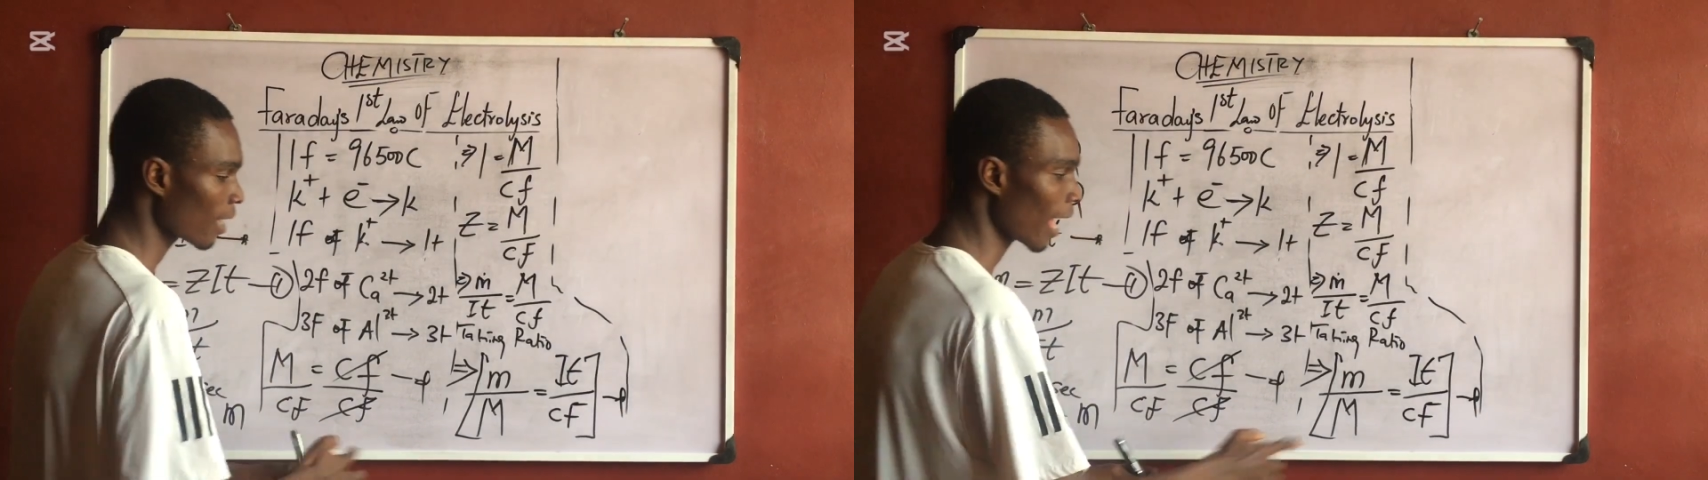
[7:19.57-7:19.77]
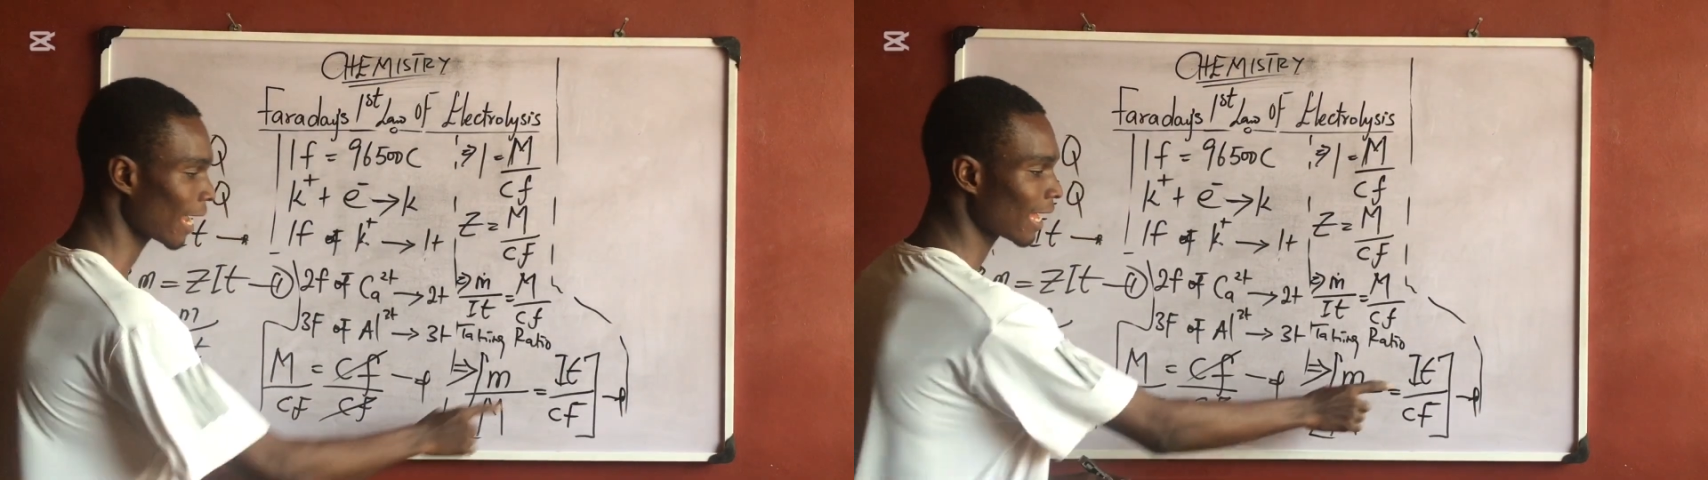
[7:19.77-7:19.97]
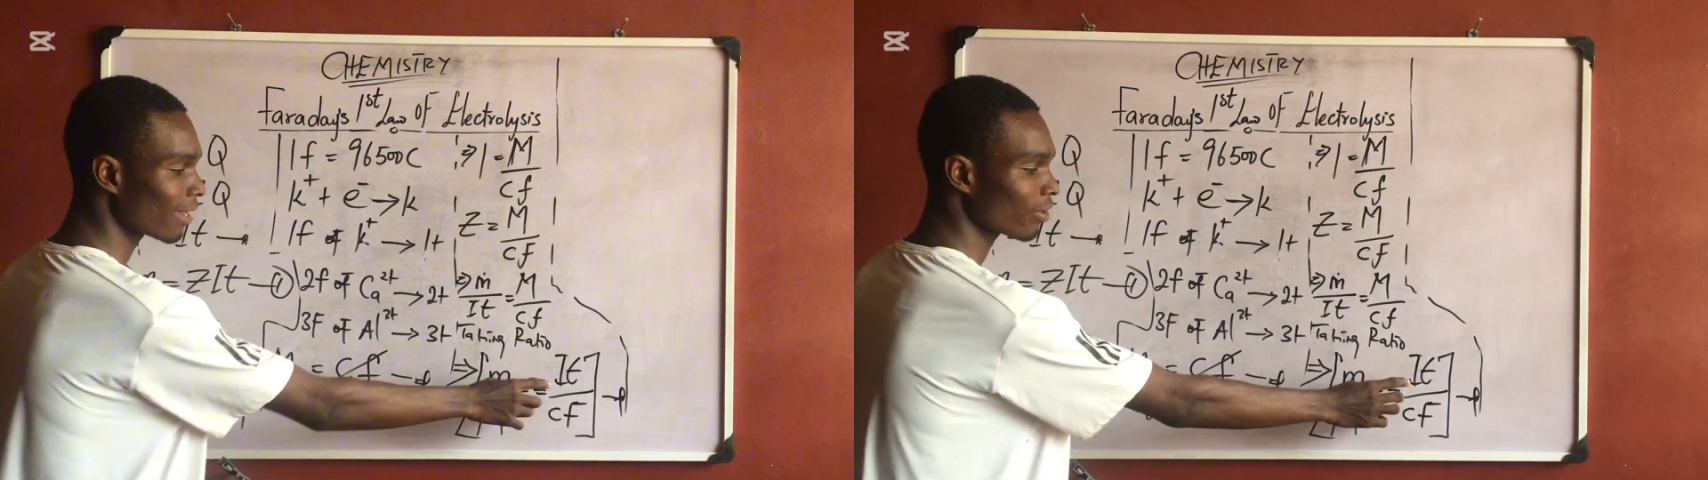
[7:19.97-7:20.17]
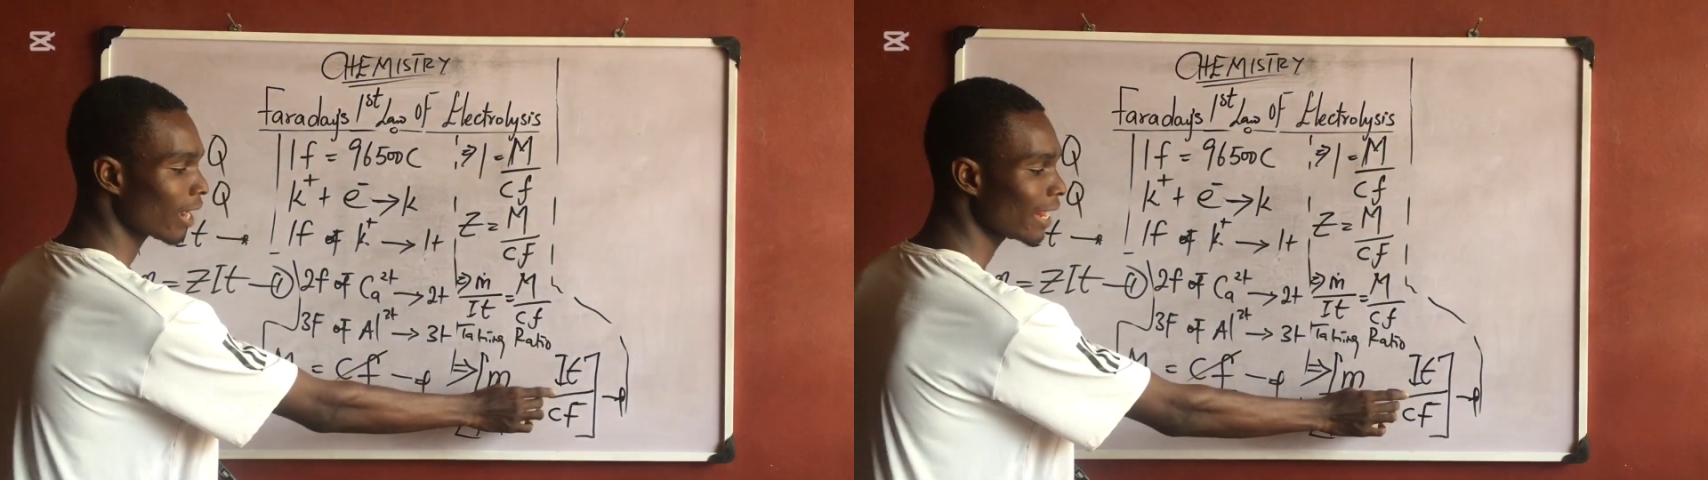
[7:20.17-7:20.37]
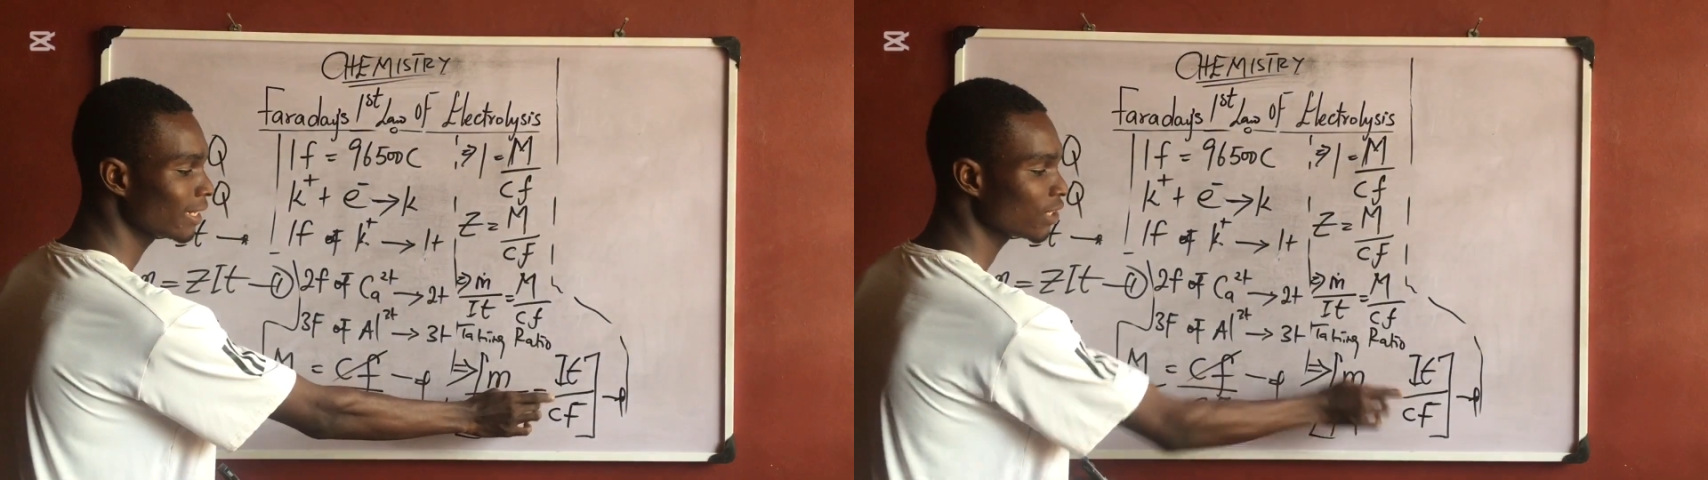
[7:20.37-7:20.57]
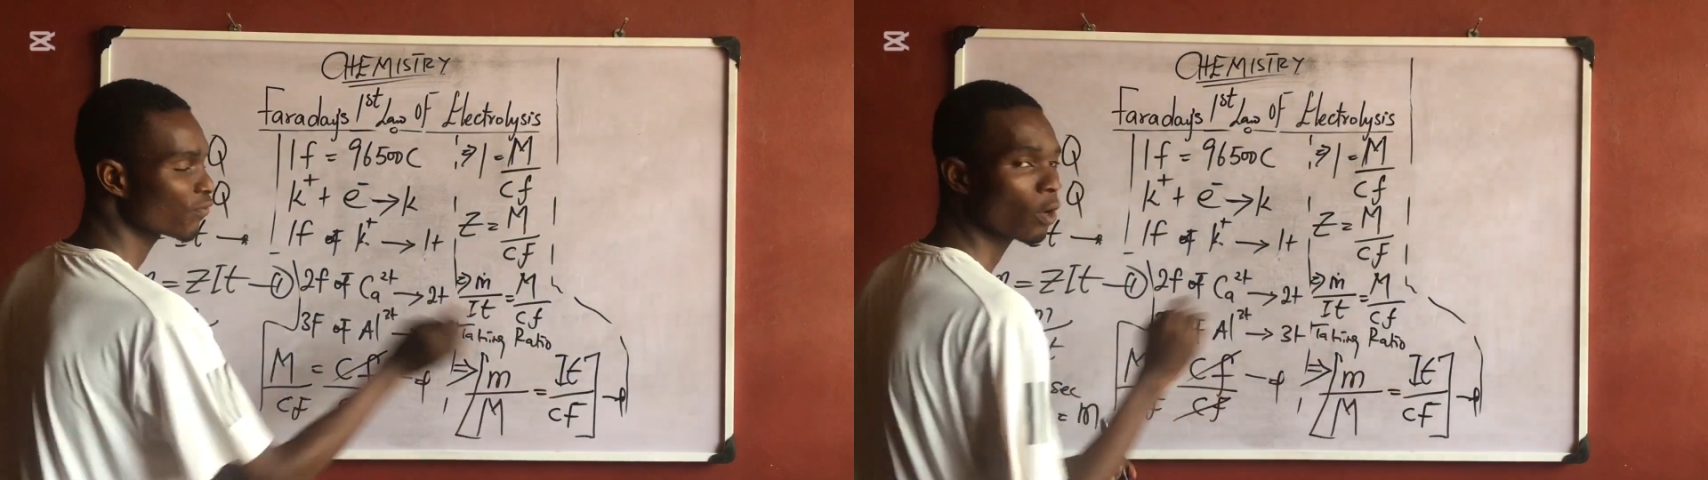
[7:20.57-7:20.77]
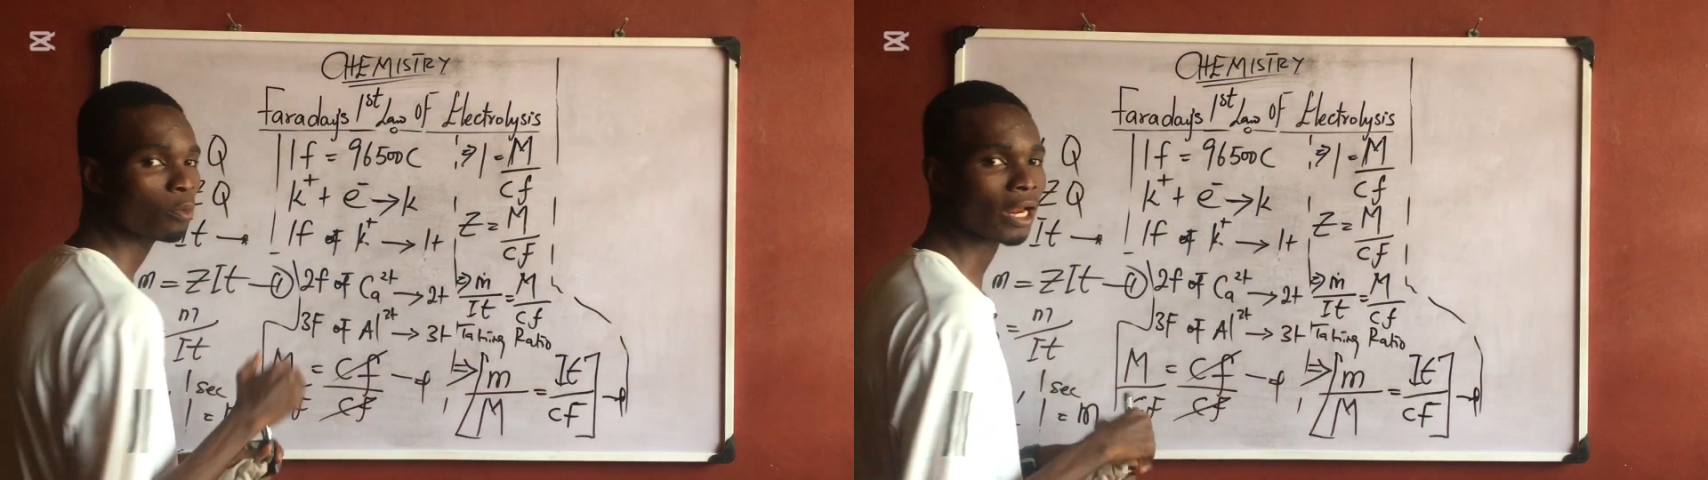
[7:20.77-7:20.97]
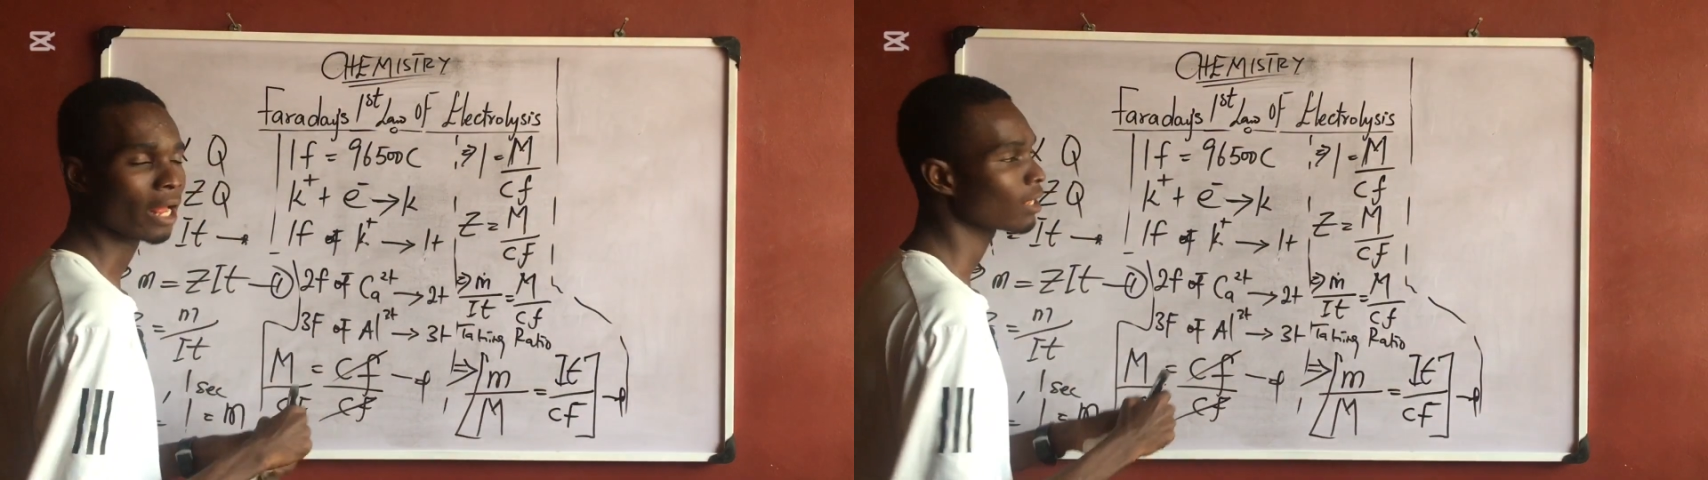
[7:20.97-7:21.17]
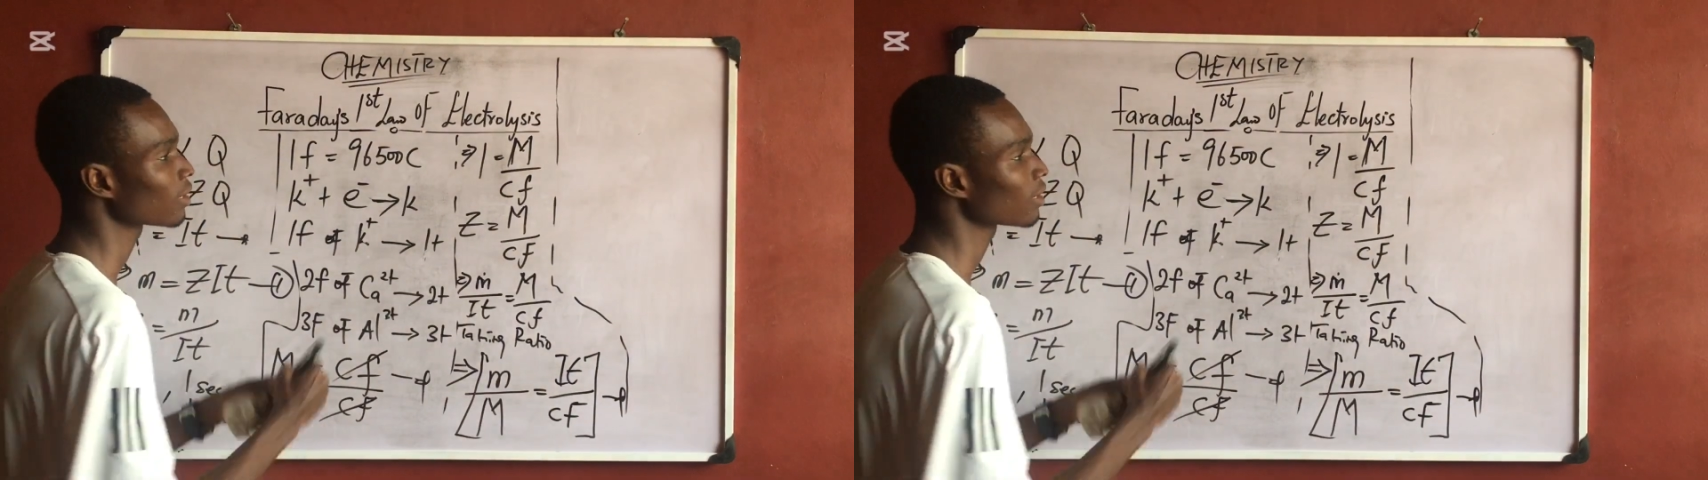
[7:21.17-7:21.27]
I can write this formula